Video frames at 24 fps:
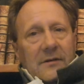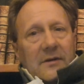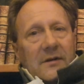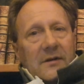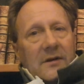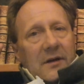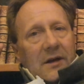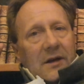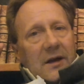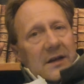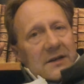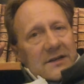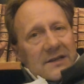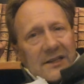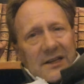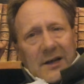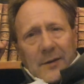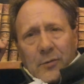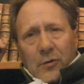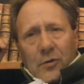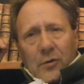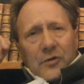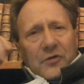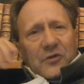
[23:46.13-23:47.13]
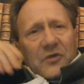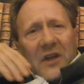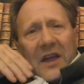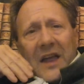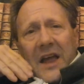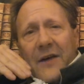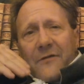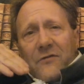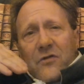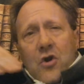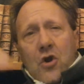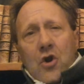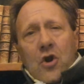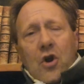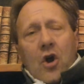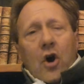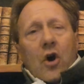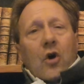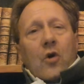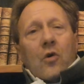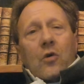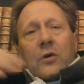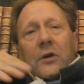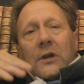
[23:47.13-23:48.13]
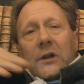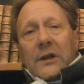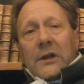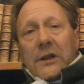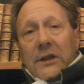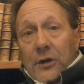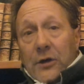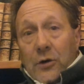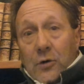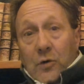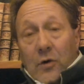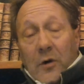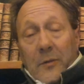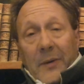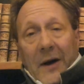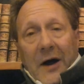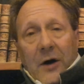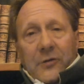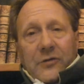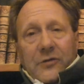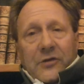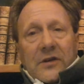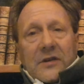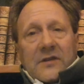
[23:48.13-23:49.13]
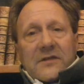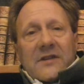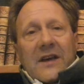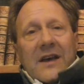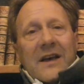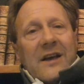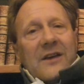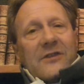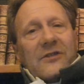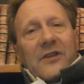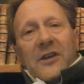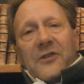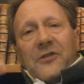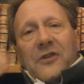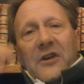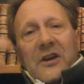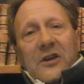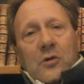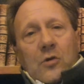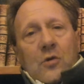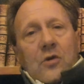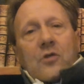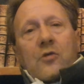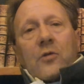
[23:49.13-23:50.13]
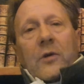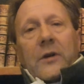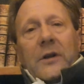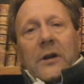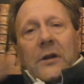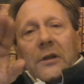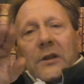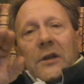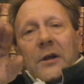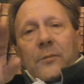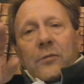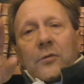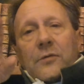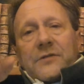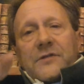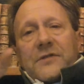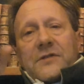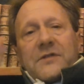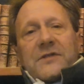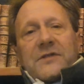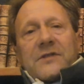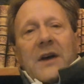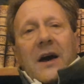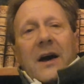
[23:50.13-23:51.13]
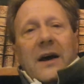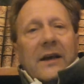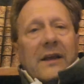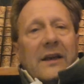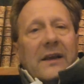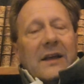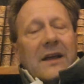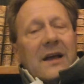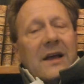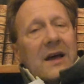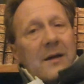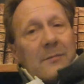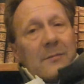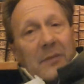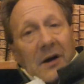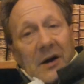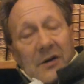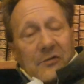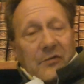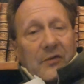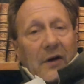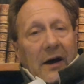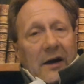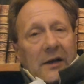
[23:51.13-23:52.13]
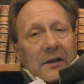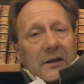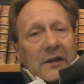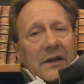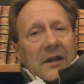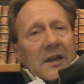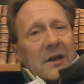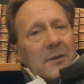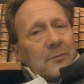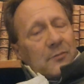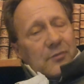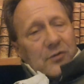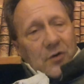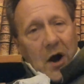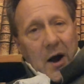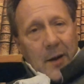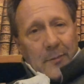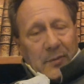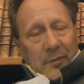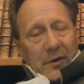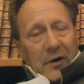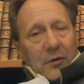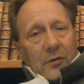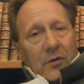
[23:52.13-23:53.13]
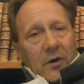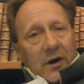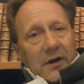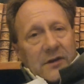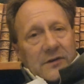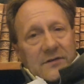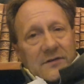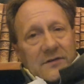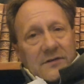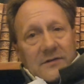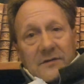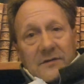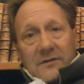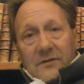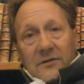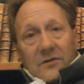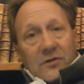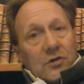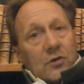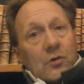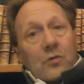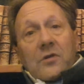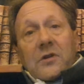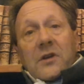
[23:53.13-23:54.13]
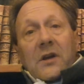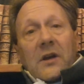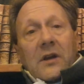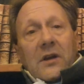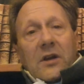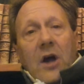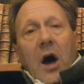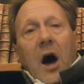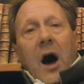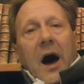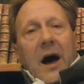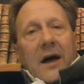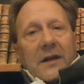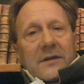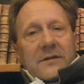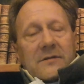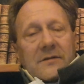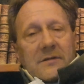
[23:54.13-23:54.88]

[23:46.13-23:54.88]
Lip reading: As liberals, they have no clue about this. They think you can create a liberal society by violating property rights. You cannot.